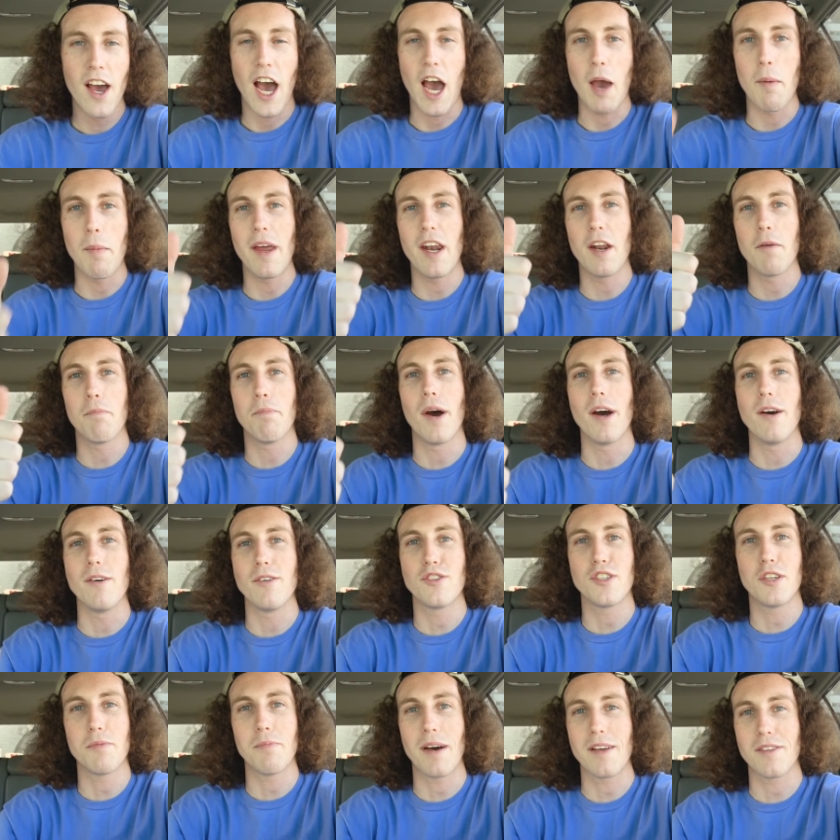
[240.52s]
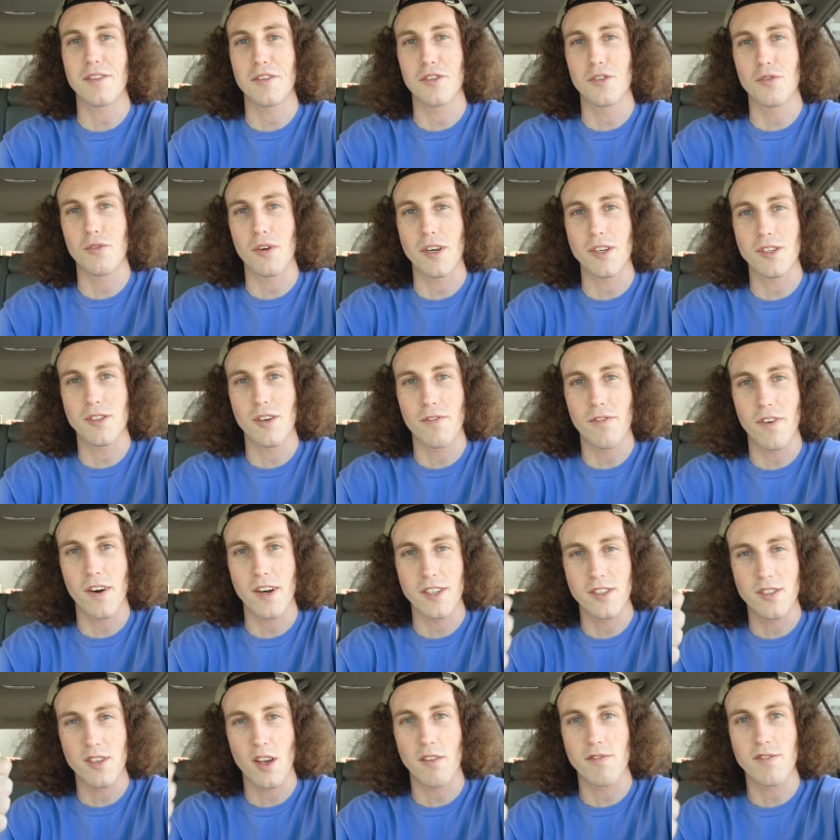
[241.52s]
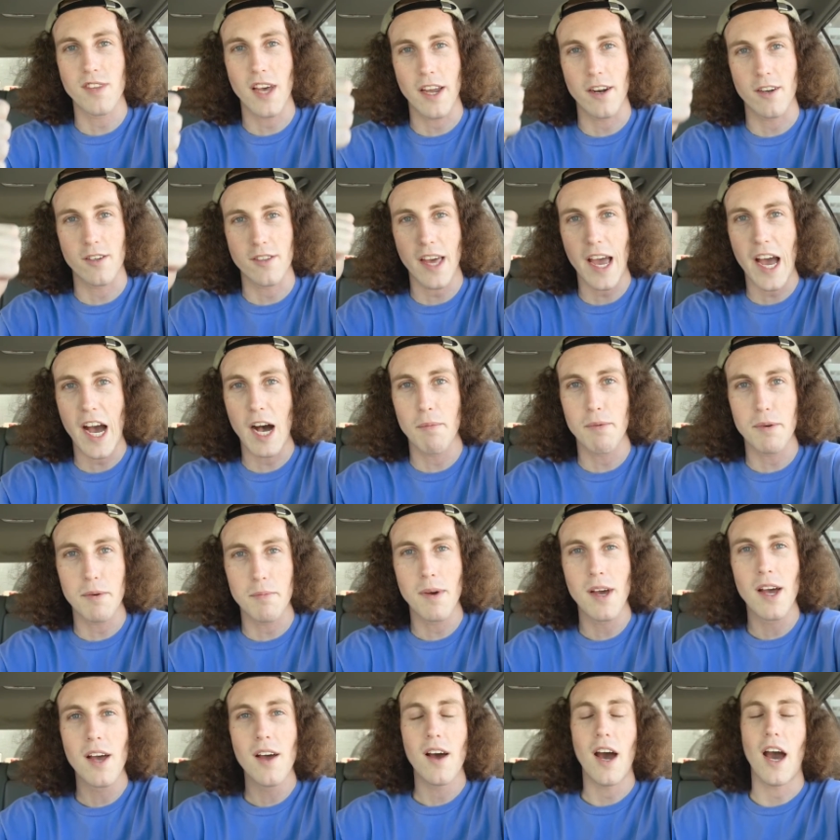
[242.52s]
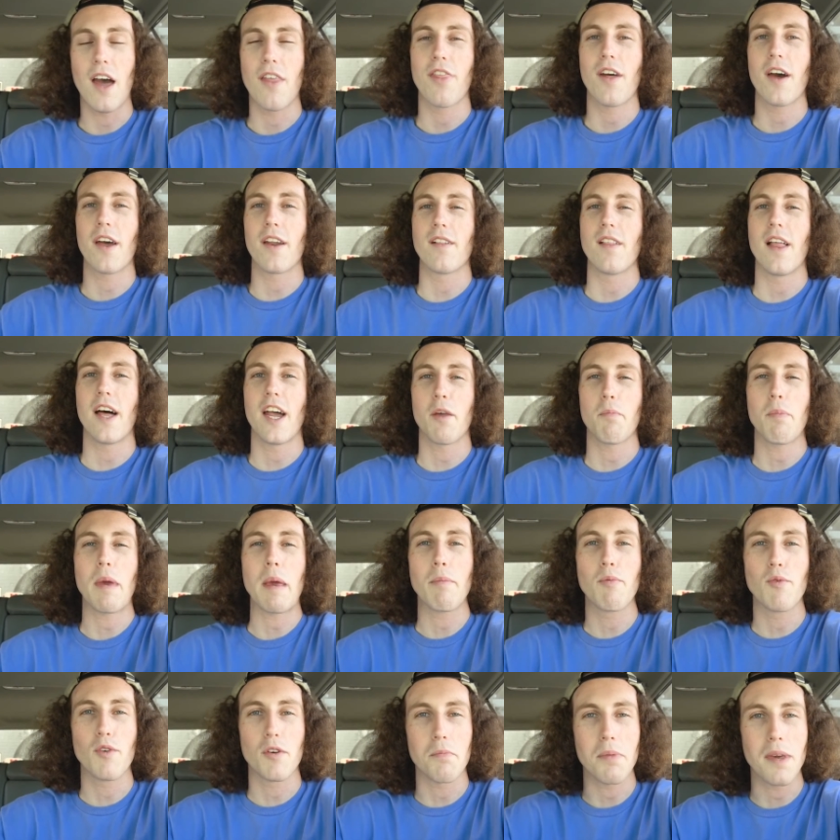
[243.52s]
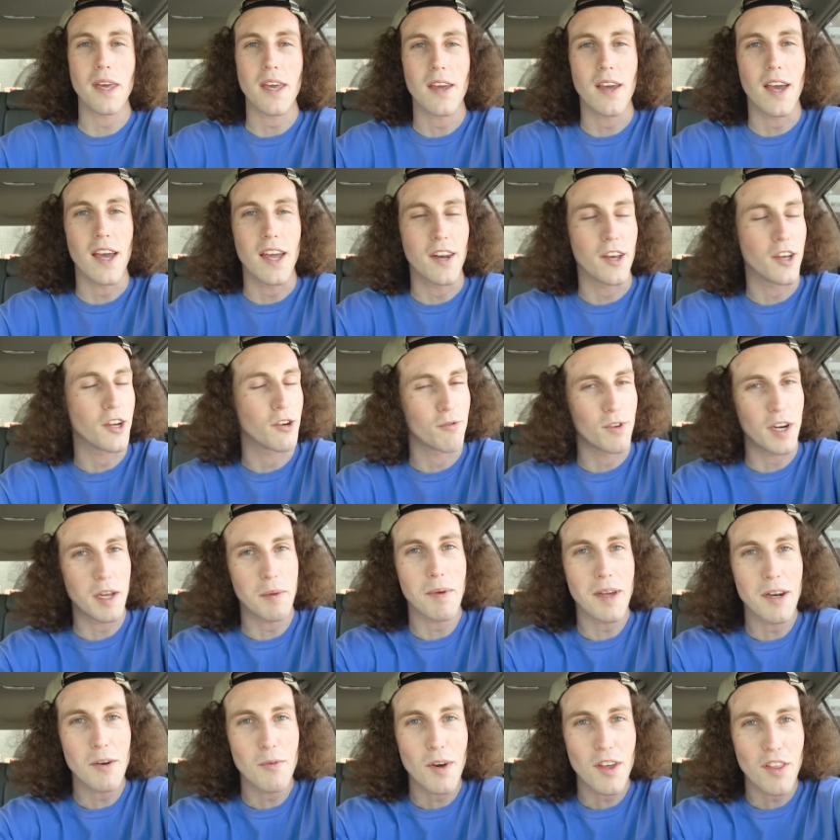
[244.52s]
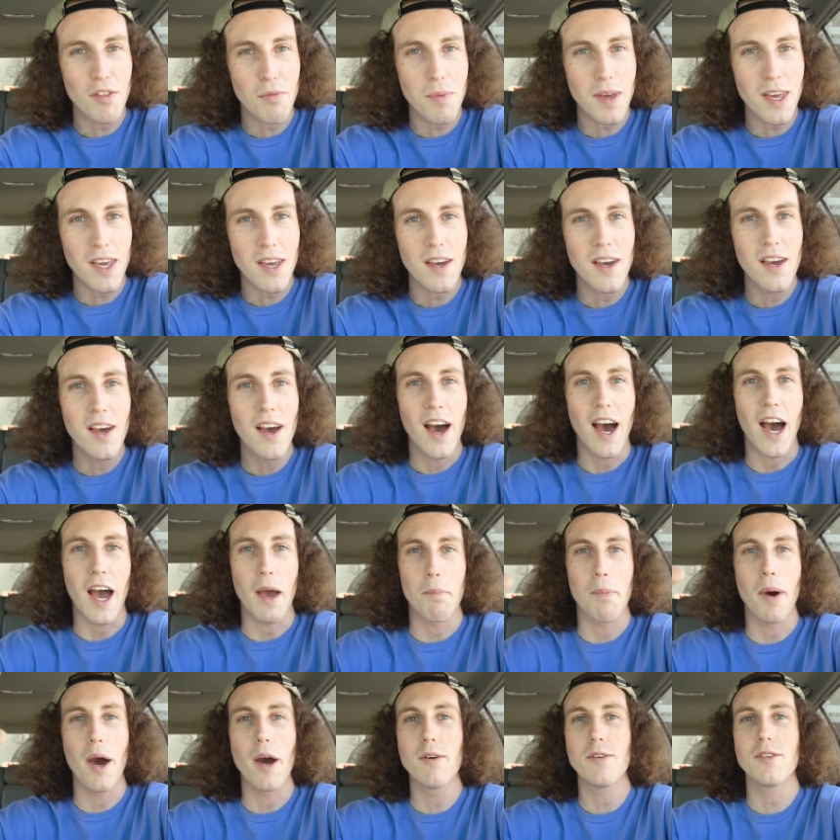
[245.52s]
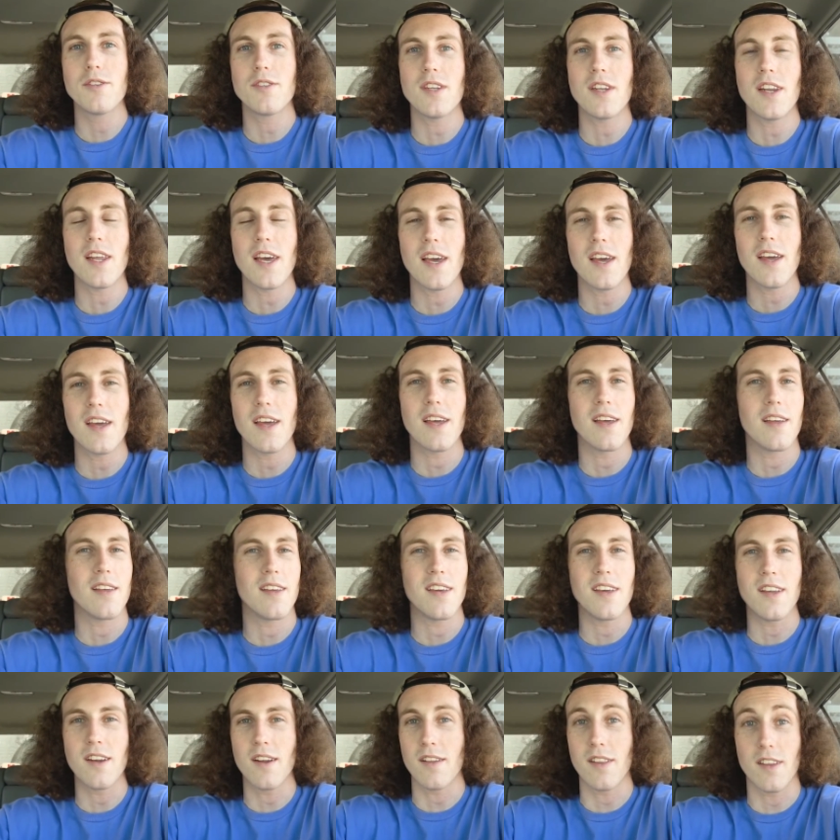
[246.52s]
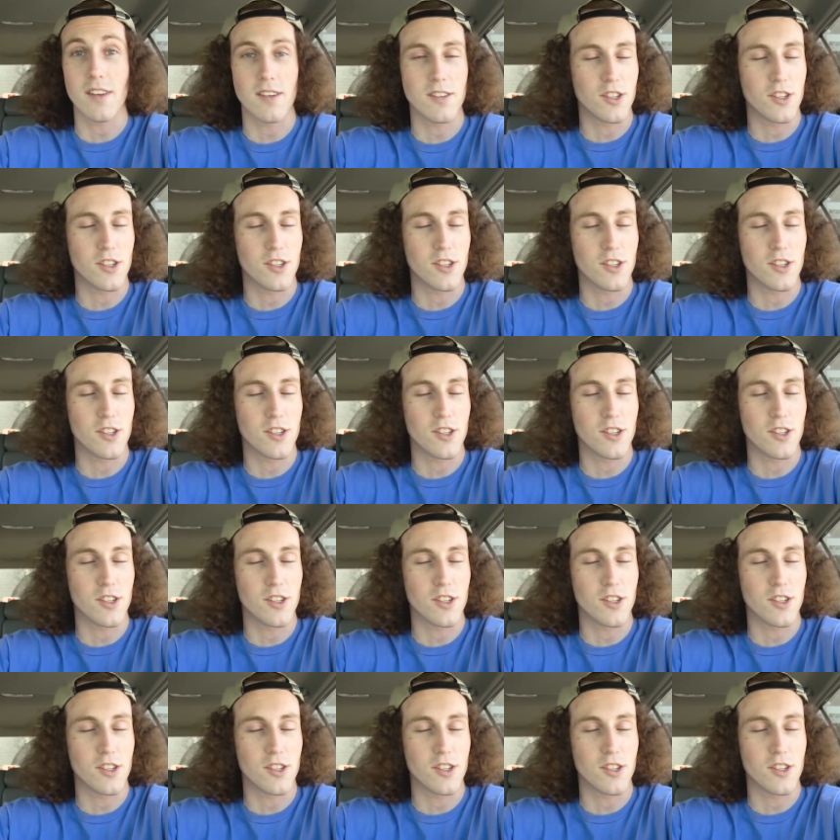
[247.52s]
I made a post about the Story So Far's self-titled album. I thought a lot of people would be in agreement with me. I posted it, you know, that